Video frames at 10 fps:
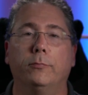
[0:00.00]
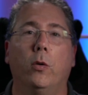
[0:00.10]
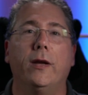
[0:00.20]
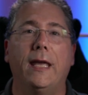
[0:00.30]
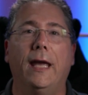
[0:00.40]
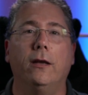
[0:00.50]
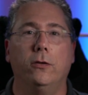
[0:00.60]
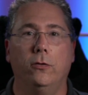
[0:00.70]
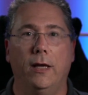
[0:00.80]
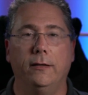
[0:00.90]
But we can't
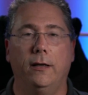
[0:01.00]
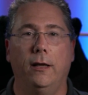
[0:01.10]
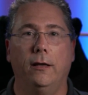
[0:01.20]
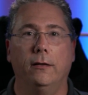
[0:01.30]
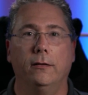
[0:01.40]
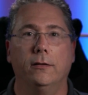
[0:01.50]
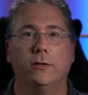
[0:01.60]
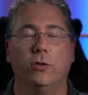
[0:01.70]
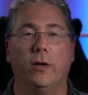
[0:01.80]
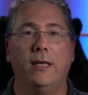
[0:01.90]
do that today.
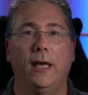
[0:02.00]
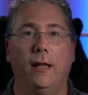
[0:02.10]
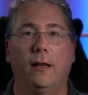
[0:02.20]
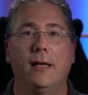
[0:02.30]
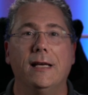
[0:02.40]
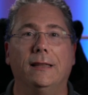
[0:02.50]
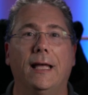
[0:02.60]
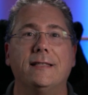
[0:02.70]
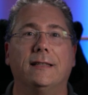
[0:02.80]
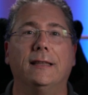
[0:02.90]
So again,
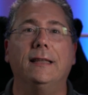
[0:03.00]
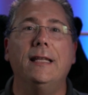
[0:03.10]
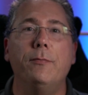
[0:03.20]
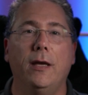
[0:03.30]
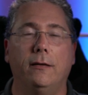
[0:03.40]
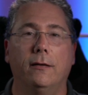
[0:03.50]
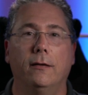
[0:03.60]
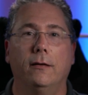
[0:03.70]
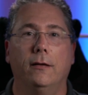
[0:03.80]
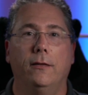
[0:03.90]
let's limit
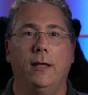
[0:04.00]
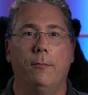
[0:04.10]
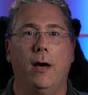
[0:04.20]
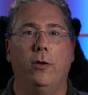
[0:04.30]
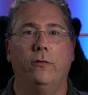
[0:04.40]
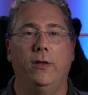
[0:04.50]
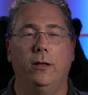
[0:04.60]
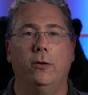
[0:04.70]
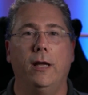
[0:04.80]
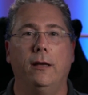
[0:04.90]
the amount of
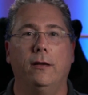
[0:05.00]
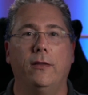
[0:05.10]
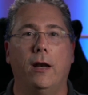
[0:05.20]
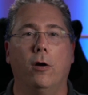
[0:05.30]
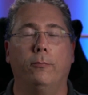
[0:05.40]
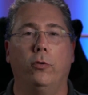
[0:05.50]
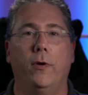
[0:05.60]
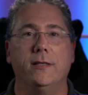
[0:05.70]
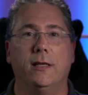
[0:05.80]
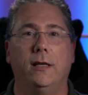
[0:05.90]
internet that our
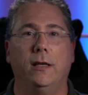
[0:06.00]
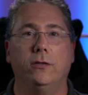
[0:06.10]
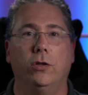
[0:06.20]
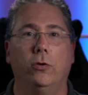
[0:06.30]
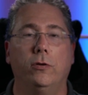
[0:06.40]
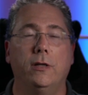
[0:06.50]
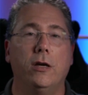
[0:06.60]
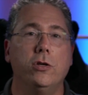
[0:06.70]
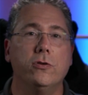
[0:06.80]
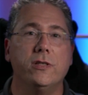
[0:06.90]
employees can get to. Now,
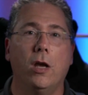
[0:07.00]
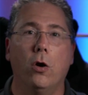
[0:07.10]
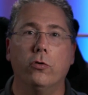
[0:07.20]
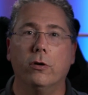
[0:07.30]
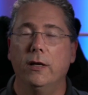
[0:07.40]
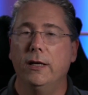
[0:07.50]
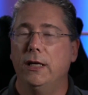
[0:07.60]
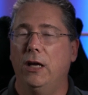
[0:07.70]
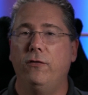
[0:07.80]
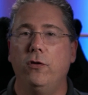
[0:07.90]
you as the owner,
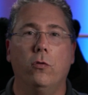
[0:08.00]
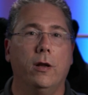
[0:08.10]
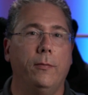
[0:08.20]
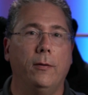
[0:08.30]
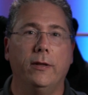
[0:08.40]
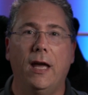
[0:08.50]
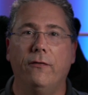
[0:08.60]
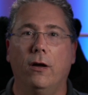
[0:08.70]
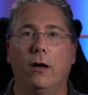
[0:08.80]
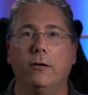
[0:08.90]
if you want to be able to
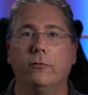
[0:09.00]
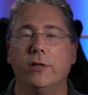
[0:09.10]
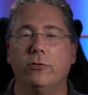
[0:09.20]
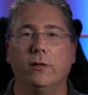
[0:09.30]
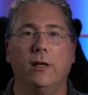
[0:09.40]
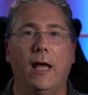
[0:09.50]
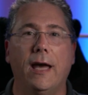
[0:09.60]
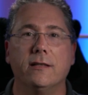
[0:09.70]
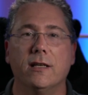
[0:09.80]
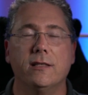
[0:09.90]
have unrestricted
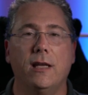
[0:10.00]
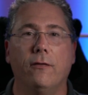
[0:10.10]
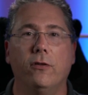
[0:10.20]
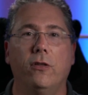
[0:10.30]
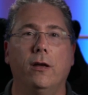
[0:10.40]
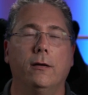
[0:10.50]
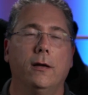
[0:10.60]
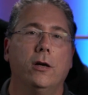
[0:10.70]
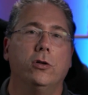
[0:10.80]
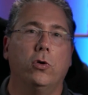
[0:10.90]
access to everything,
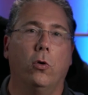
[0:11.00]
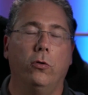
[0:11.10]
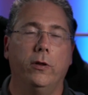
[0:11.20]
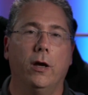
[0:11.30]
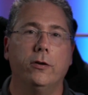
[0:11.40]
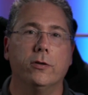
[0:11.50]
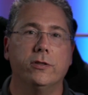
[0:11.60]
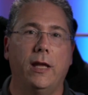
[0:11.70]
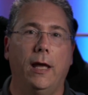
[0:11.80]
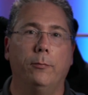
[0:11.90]
totally
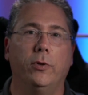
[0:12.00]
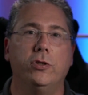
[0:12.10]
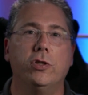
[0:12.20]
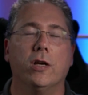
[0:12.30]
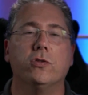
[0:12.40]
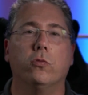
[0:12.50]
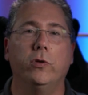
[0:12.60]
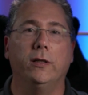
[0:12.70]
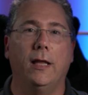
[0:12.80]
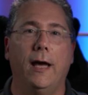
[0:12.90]
understand. But just
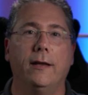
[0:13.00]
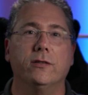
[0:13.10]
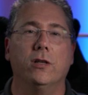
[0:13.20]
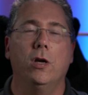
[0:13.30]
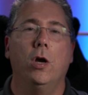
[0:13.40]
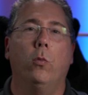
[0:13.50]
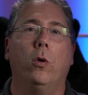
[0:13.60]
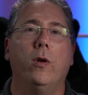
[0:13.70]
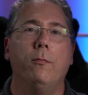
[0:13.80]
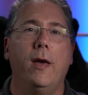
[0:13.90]
realize
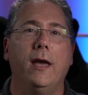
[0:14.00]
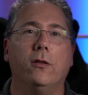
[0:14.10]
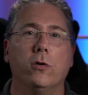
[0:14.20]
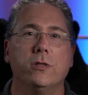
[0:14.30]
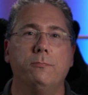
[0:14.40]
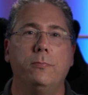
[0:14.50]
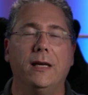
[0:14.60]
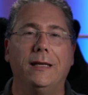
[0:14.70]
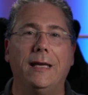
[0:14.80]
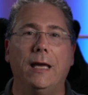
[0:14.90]
when we make those
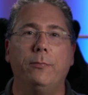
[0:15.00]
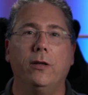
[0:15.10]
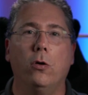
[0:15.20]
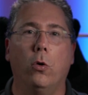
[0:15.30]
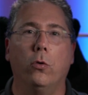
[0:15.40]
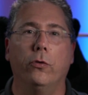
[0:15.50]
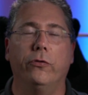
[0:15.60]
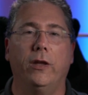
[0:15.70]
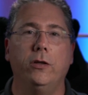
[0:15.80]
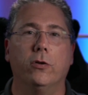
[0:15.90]
big gaping
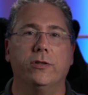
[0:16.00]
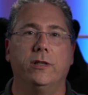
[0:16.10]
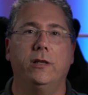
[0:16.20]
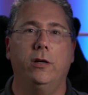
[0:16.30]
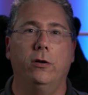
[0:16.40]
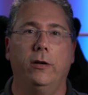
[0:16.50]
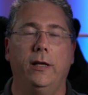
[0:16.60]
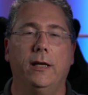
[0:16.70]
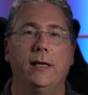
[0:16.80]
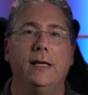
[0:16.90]
holes in your
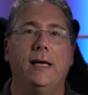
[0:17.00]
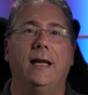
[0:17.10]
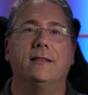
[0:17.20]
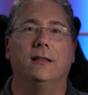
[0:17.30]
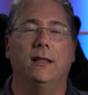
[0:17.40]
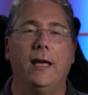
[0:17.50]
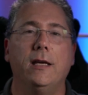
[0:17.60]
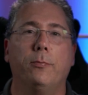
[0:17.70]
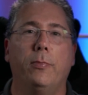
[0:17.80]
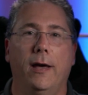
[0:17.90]
security, it's
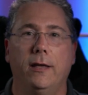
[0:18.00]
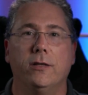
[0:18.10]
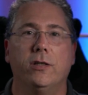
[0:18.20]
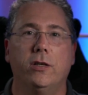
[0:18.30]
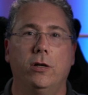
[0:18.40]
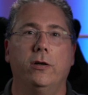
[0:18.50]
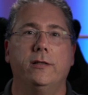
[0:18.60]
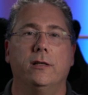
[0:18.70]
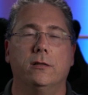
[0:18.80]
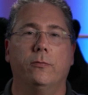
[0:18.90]
like buying a security
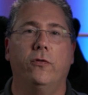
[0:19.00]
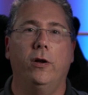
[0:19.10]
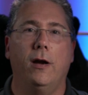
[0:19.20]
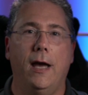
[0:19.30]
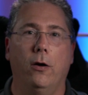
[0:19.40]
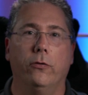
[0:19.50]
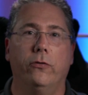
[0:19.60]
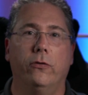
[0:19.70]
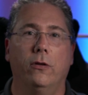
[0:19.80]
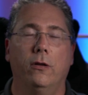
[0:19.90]
system for your
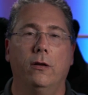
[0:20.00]
house